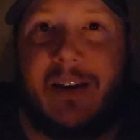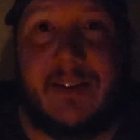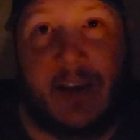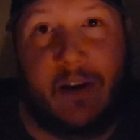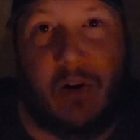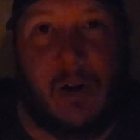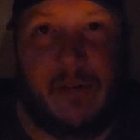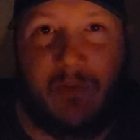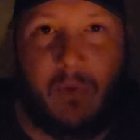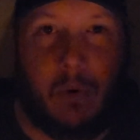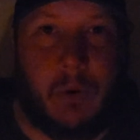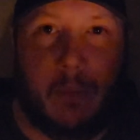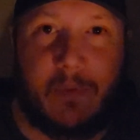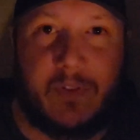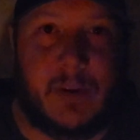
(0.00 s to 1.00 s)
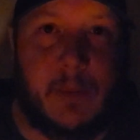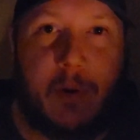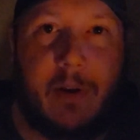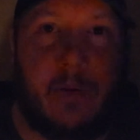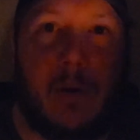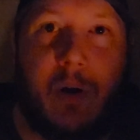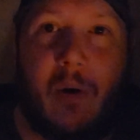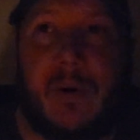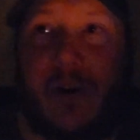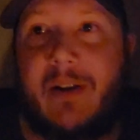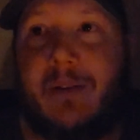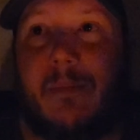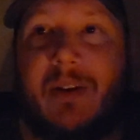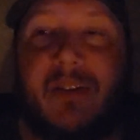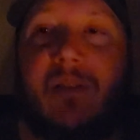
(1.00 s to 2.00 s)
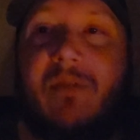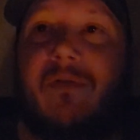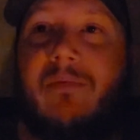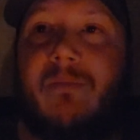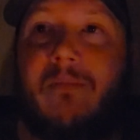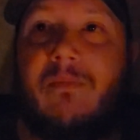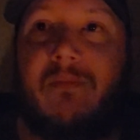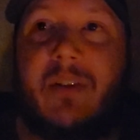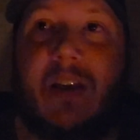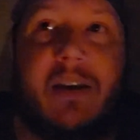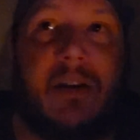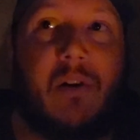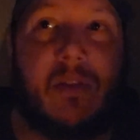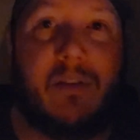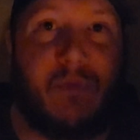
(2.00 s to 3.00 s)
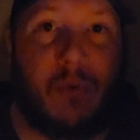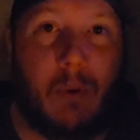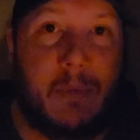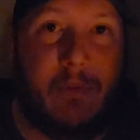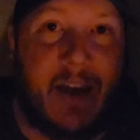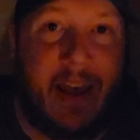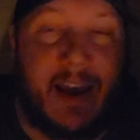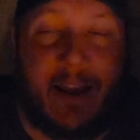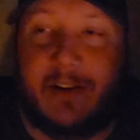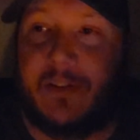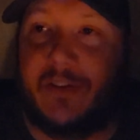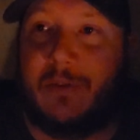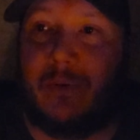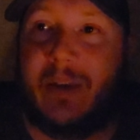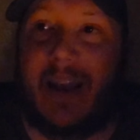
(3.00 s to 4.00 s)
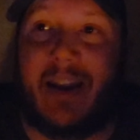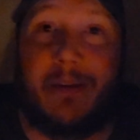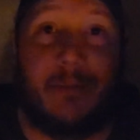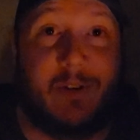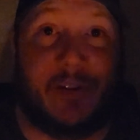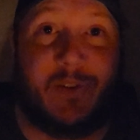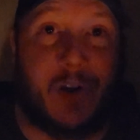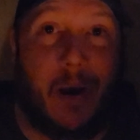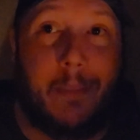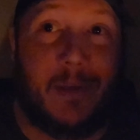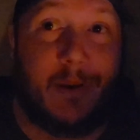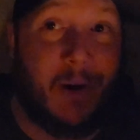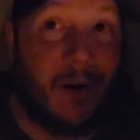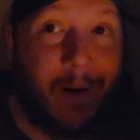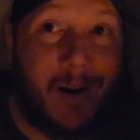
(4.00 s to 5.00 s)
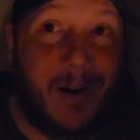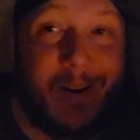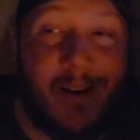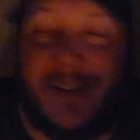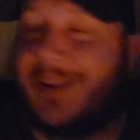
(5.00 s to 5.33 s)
take on form of someone you know. And it must have taken on the form of Anne to get him to stop the car.